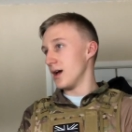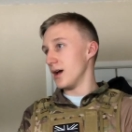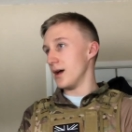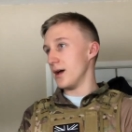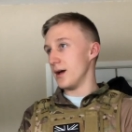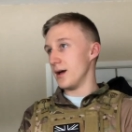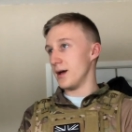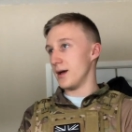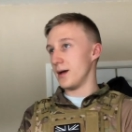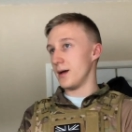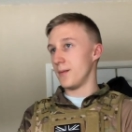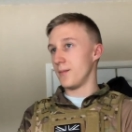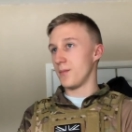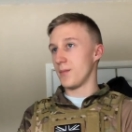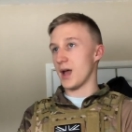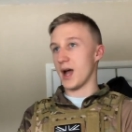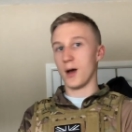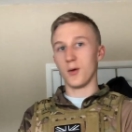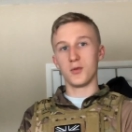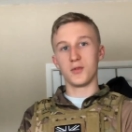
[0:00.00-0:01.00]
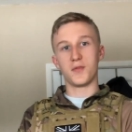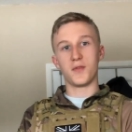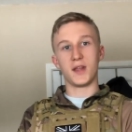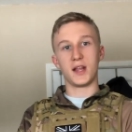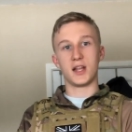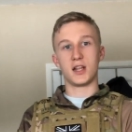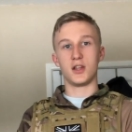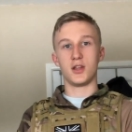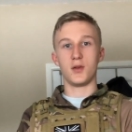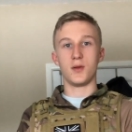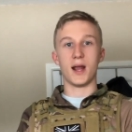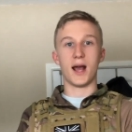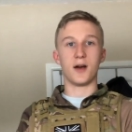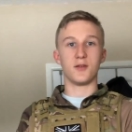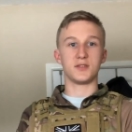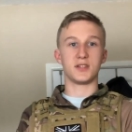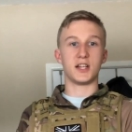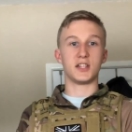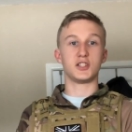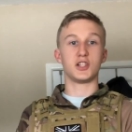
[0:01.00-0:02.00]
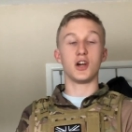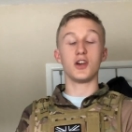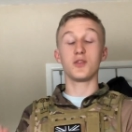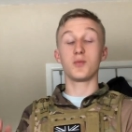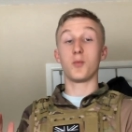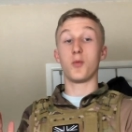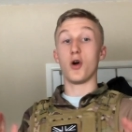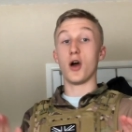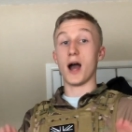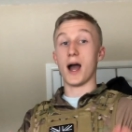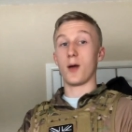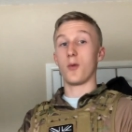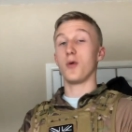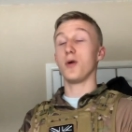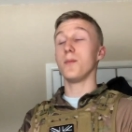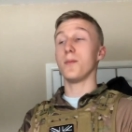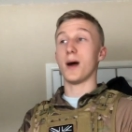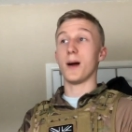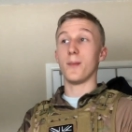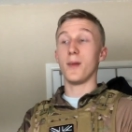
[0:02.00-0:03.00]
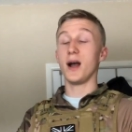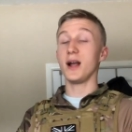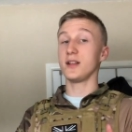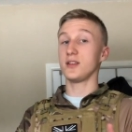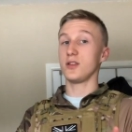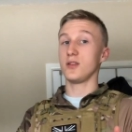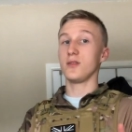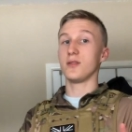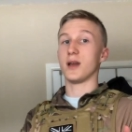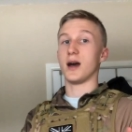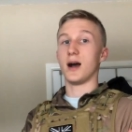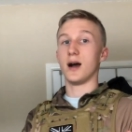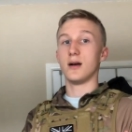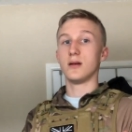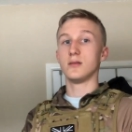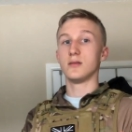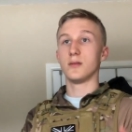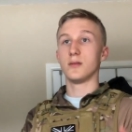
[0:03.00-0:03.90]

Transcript: I was thinking of doing outside shots, but I might do that,